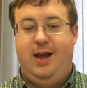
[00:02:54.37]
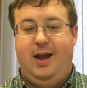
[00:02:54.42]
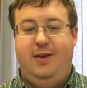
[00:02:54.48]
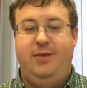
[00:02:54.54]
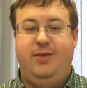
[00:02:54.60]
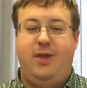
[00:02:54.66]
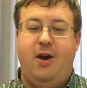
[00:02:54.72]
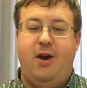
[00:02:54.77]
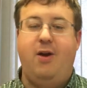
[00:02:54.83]

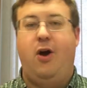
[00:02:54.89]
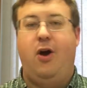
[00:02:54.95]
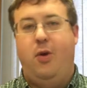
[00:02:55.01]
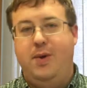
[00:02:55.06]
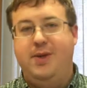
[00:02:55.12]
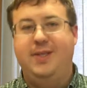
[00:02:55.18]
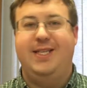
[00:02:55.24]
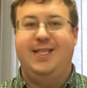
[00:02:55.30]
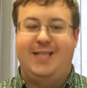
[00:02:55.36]
They aren't
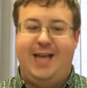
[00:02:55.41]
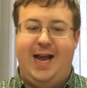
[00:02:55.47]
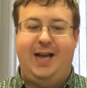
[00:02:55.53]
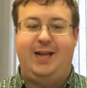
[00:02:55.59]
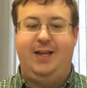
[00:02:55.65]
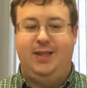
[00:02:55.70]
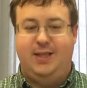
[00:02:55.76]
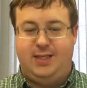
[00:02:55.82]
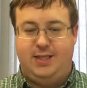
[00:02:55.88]
always
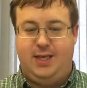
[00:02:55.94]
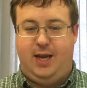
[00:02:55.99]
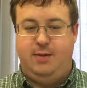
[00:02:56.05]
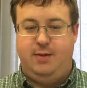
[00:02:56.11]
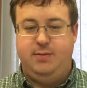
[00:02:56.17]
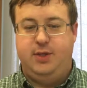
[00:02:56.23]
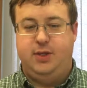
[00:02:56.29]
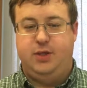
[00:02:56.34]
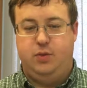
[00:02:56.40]
exactly the
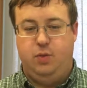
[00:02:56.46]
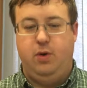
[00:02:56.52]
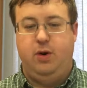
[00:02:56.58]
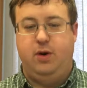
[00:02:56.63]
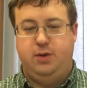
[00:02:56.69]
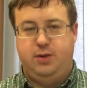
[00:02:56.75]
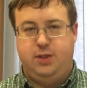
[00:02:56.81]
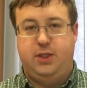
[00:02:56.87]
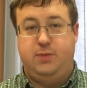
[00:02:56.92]
same, since
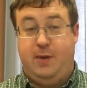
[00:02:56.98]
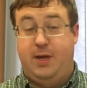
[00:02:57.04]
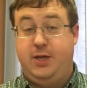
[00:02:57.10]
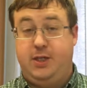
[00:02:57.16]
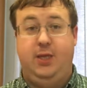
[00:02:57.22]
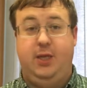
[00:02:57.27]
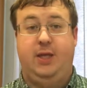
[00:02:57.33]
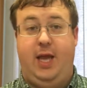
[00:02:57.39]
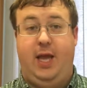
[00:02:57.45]
words,
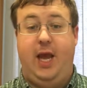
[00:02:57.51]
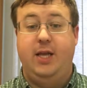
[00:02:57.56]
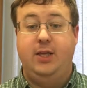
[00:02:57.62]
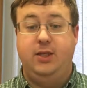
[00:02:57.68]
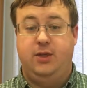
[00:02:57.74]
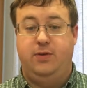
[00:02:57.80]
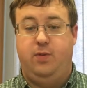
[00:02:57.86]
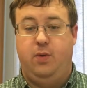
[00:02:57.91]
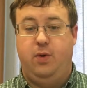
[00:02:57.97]
especially the
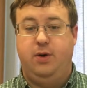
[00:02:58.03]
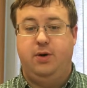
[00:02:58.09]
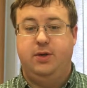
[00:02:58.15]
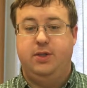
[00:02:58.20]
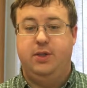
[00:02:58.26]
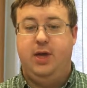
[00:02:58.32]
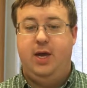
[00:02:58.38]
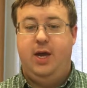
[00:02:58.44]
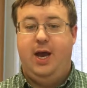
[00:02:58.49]
ends of
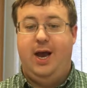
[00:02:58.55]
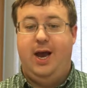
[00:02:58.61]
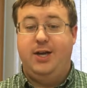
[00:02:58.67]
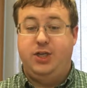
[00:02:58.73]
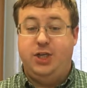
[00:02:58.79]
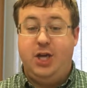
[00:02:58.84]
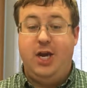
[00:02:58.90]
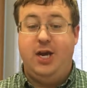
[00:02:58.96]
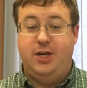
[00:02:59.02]
words,
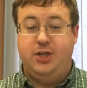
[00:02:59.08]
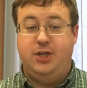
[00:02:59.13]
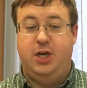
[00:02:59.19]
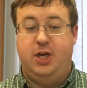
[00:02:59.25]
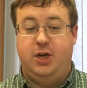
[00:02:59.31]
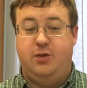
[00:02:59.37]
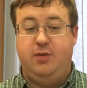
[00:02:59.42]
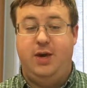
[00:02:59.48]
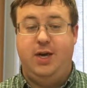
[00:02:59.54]
change
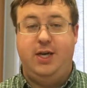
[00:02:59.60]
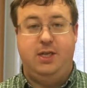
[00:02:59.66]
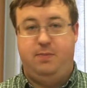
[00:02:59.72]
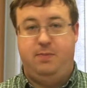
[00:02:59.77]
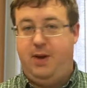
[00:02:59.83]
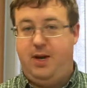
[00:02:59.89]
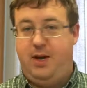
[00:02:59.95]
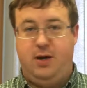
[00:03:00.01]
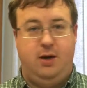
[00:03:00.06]
in Greek
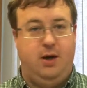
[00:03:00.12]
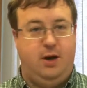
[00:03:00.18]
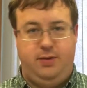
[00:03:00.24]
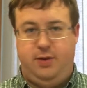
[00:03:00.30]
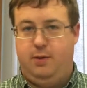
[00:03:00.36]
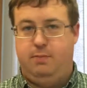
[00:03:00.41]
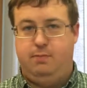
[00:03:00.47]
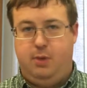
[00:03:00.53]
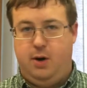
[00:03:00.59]
depending on
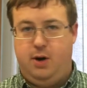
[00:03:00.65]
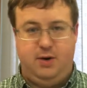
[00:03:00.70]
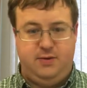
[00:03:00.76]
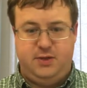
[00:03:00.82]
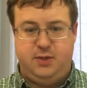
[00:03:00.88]
their part of